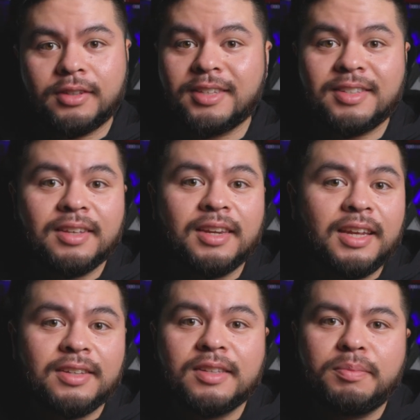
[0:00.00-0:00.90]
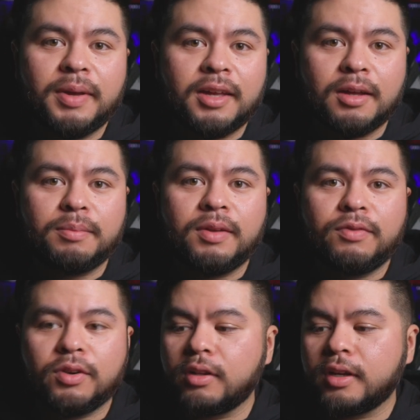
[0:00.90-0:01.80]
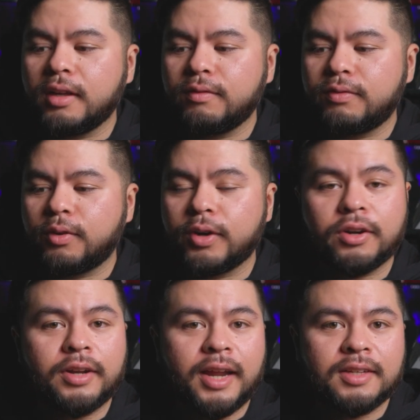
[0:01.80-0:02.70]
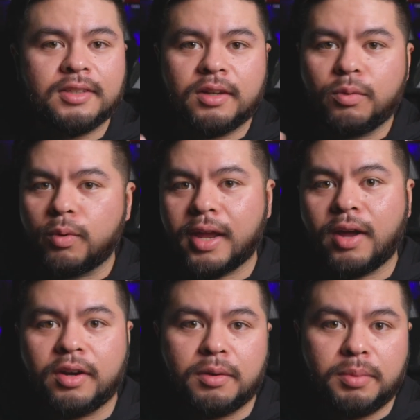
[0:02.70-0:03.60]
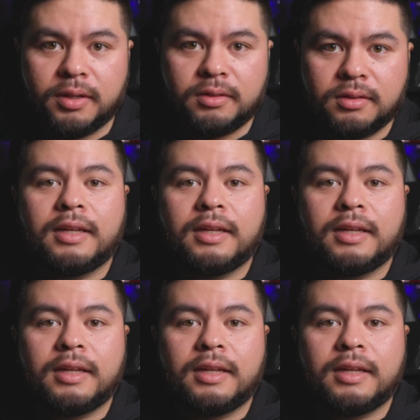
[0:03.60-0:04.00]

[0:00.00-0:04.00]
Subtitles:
this is an easy pickup if you're looking for your next workout earbuds.